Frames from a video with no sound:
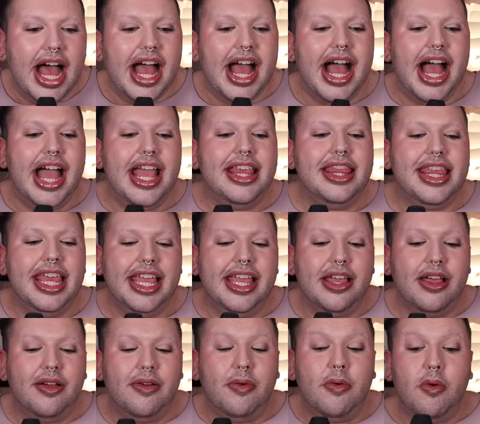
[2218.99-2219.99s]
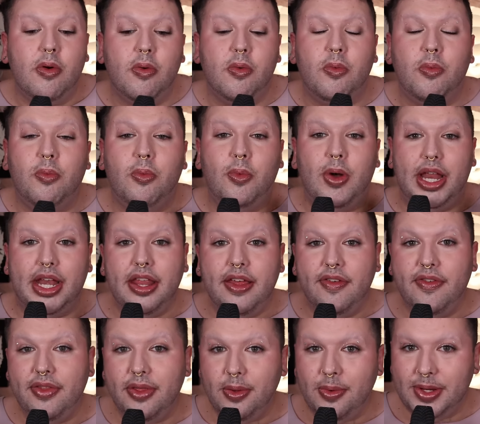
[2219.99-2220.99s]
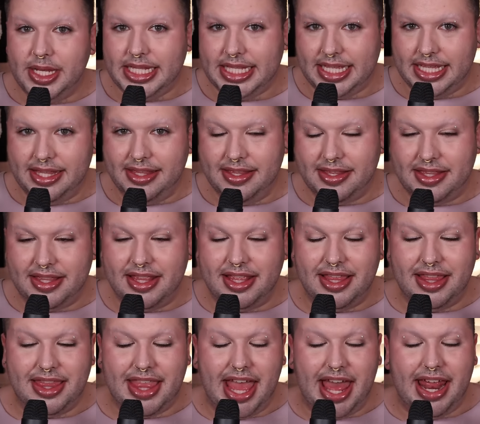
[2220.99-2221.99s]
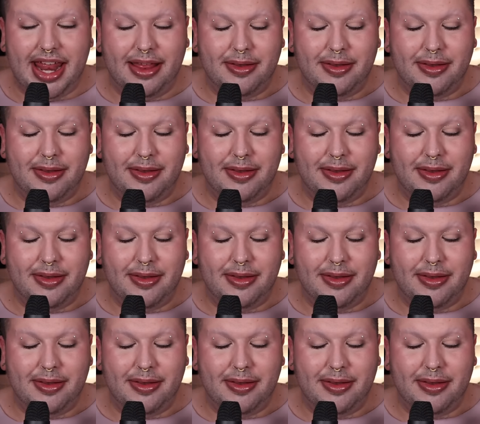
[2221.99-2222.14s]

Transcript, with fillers: I think one of the reasons that